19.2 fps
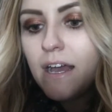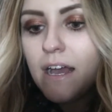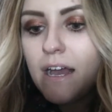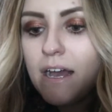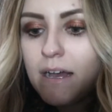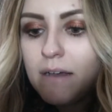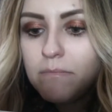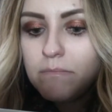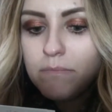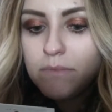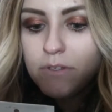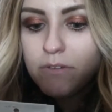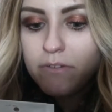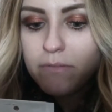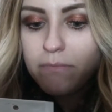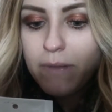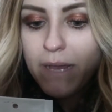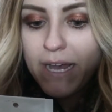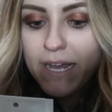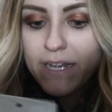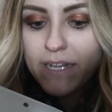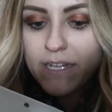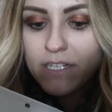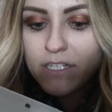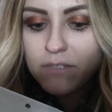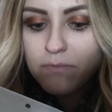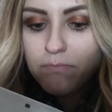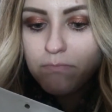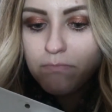um, new in
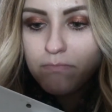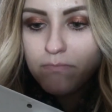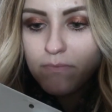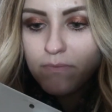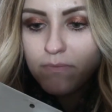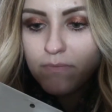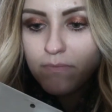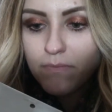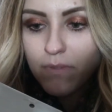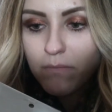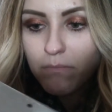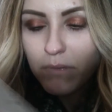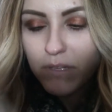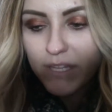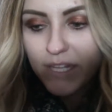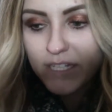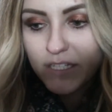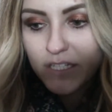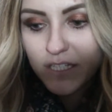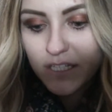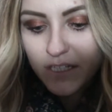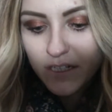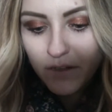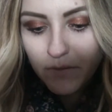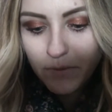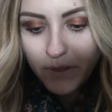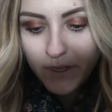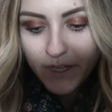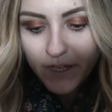package, but that's
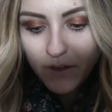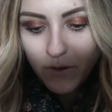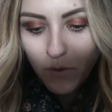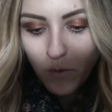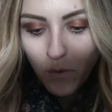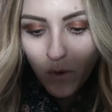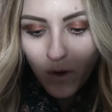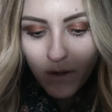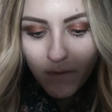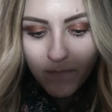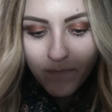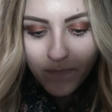still pretty cool.